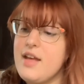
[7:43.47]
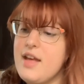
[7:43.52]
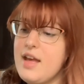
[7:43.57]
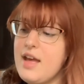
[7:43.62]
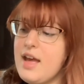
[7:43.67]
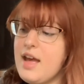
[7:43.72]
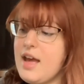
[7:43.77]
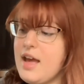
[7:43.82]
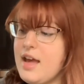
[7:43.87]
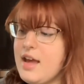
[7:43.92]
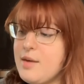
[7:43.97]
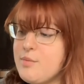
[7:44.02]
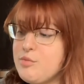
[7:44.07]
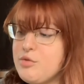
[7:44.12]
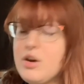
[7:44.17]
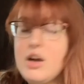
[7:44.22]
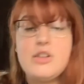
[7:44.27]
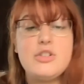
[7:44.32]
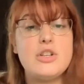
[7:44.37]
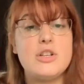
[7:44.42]
a
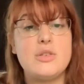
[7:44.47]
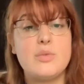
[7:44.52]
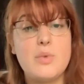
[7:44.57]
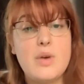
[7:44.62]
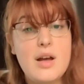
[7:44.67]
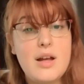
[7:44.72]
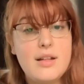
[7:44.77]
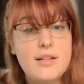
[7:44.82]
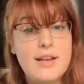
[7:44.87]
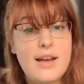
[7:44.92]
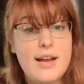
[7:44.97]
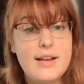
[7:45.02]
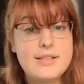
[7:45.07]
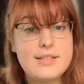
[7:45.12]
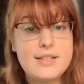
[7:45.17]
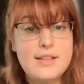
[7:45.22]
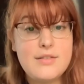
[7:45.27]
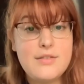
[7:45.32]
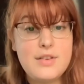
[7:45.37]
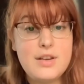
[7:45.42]
Project Wild
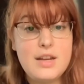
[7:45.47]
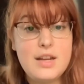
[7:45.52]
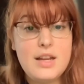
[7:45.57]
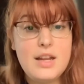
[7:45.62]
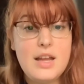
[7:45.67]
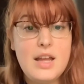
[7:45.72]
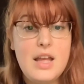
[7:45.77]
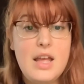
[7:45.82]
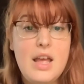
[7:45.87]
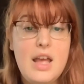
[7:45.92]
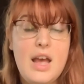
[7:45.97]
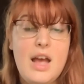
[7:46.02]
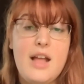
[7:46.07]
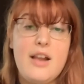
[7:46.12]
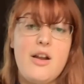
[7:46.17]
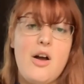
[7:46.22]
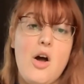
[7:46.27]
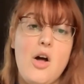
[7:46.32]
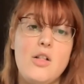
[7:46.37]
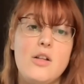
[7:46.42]
activity, and
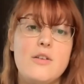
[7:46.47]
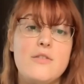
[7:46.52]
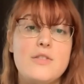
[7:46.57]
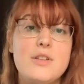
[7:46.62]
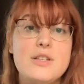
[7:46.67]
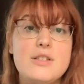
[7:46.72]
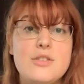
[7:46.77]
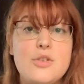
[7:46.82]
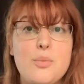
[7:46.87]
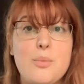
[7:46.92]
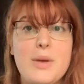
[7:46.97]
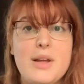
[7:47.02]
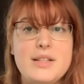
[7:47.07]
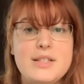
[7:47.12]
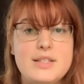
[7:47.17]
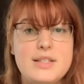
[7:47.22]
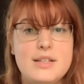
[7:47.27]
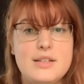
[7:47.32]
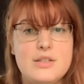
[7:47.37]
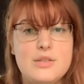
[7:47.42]
all of these are meant
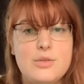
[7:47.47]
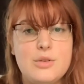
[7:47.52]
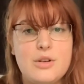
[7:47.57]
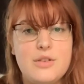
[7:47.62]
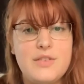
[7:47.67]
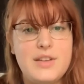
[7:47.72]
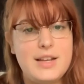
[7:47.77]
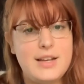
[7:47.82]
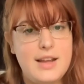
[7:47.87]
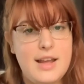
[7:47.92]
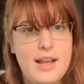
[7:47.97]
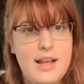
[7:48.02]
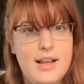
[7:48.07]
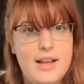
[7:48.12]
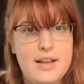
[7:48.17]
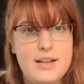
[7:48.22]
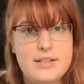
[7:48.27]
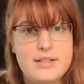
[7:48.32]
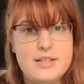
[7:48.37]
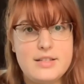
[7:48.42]
to sort of
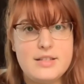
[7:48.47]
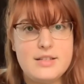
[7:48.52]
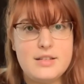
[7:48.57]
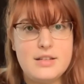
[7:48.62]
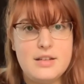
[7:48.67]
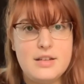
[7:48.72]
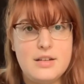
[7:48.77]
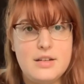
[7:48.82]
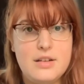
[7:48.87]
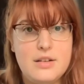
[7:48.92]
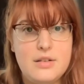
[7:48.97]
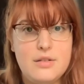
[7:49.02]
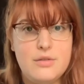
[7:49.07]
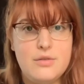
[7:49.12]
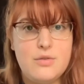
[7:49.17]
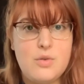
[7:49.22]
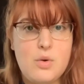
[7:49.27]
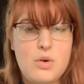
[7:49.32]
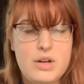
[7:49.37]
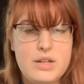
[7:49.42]
enhance
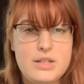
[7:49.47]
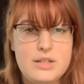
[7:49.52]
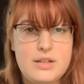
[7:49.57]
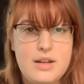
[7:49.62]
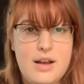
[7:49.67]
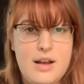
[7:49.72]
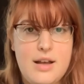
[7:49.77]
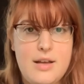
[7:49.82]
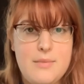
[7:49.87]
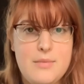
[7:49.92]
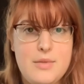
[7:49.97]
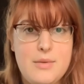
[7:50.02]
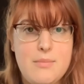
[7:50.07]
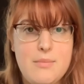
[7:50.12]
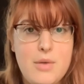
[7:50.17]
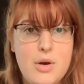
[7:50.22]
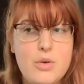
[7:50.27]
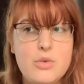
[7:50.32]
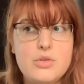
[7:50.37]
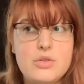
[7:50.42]
forest time. The
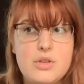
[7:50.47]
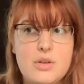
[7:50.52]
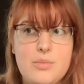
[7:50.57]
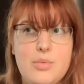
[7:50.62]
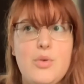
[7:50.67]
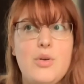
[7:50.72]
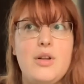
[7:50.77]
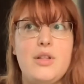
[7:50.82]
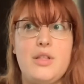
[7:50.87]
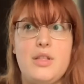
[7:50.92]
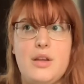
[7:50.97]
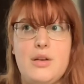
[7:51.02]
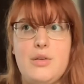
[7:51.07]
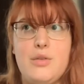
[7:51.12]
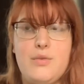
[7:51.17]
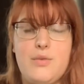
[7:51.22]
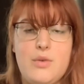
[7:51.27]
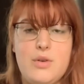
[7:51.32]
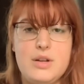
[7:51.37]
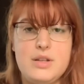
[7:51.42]
most important thing with
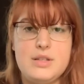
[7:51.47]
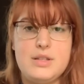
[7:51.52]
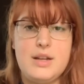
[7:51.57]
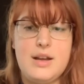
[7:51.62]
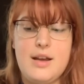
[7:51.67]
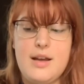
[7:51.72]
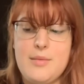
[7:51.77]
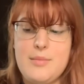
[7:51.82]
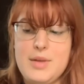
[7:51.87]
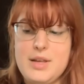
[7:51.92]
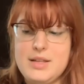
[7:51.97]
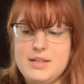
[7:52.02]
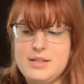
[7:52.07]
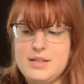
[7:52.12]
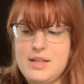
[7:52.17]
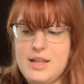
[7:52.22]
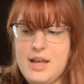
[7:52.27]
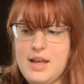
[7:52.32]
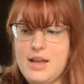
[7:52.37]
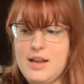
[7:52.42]
forest time is
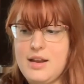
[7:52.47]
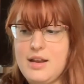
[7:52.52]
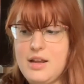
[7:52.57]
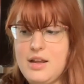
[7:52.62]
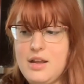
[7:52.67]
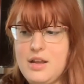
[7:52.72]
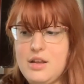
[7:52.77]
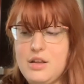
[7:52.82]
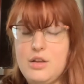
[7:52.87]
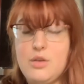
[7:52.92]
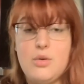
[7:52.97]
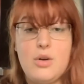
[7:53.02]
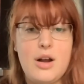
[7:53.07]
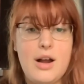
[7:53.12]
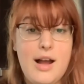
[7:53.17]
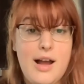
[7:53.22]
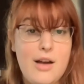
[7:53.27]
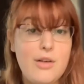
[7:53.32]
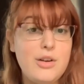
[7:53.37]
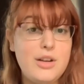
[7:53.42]
that you are
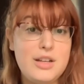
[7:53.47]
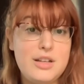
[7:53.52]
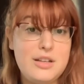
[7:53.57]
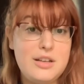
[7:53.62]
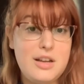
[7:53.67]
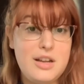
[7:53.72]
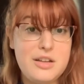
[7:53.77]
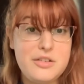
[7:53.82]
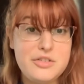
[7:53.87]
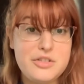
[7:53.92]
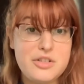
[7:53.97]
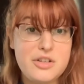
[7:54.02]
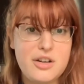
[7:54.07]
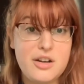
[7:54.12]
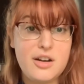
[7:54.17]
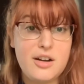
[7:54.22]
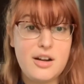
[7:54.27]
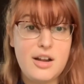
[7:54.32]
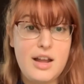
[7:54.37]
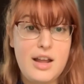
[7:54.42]
out in
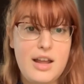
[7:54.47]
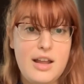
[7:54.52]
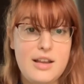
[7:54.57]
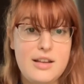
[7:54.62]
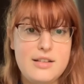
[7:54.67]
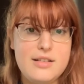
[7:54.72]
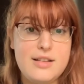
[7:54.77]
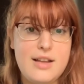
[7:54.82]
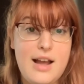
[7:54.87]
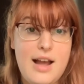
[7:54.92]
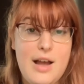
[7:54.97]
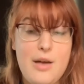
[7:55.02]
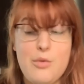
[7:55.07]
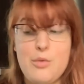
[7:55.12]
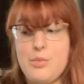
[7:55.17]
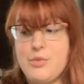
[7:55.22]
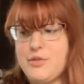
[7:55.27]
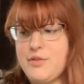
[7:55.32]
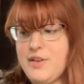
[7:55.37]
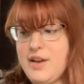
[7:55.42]
nature, and I will
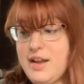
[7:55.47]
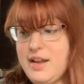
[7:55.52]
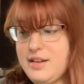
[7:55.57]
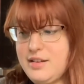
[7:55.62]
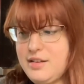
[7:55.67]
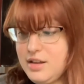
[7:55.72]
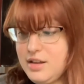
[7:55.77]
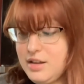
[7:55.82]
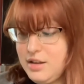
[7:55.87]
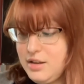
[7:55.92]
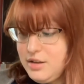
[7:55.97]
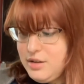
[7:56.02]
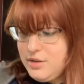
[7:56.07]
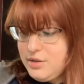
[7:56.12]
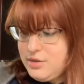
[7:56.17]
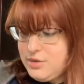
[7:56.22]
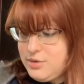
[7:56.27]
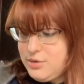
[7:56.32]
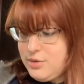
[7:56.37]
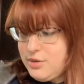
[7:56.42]
provide
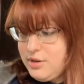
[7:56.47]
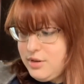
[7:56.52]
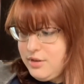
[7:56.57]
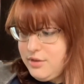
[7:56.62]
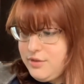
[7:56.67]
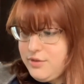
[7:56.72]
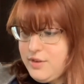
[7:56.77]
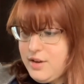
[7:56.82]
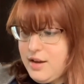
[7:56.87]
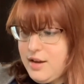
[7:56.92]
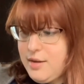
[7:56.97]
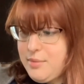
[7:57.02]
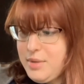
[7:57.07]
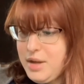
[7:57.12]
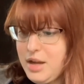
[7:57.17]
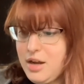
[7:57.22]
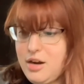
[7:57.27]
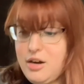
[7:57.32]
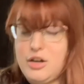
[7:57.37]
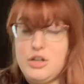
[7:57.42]
sort of
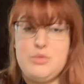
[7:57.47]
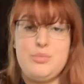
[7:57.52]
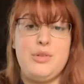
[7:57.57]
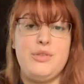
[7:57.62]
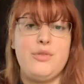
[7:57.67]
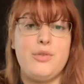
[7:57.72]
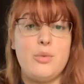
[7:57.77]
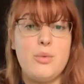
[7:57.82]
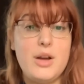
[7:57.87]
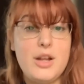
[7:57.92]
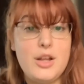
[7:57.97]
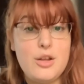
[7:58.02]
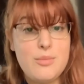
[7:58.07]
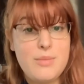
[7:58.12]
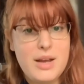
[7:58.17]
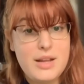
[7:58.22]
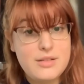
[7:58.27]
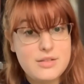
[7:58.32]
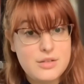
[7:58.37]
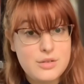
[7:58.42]
encouragement for what you
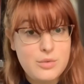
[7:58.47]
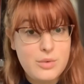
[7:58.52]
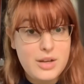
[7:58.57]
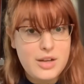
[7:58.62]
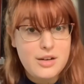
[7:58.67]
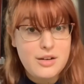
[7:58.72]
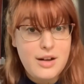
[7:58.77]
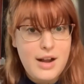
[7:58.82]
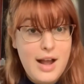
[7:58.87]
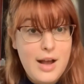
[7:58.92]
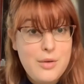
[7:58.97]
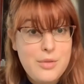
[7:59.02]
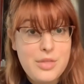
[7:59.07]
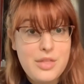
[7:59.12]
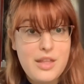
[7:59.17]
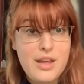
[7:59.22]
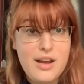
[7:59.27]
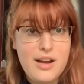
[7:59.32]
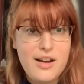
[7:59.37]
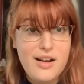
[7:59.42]
might do when you're out
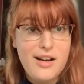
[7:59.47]
there,